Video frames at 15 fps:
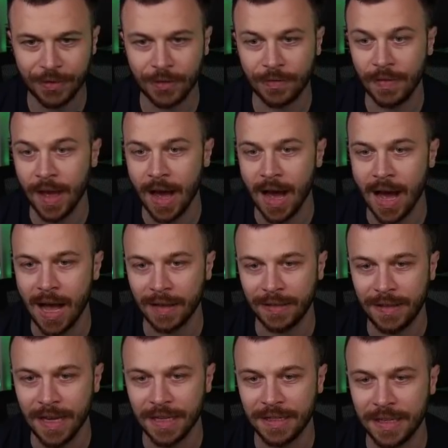Nah,
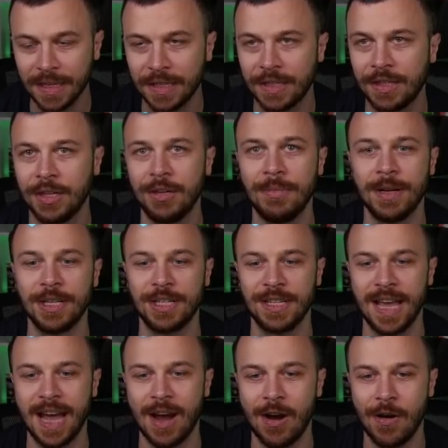this is too much
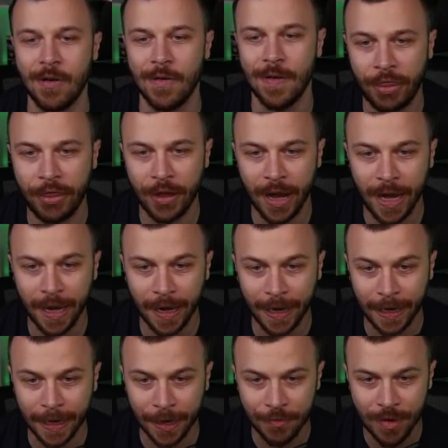now.
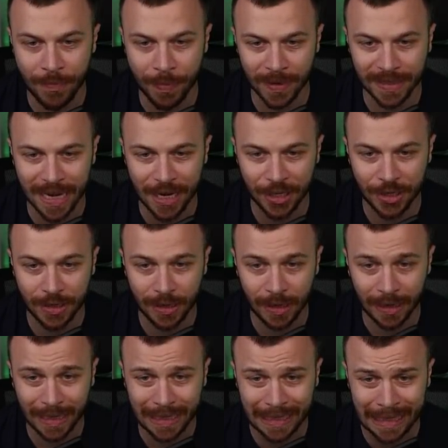300%.
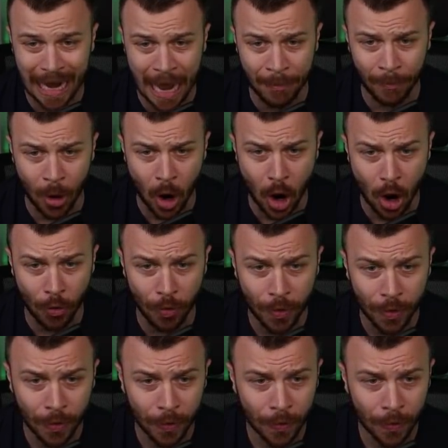Come on!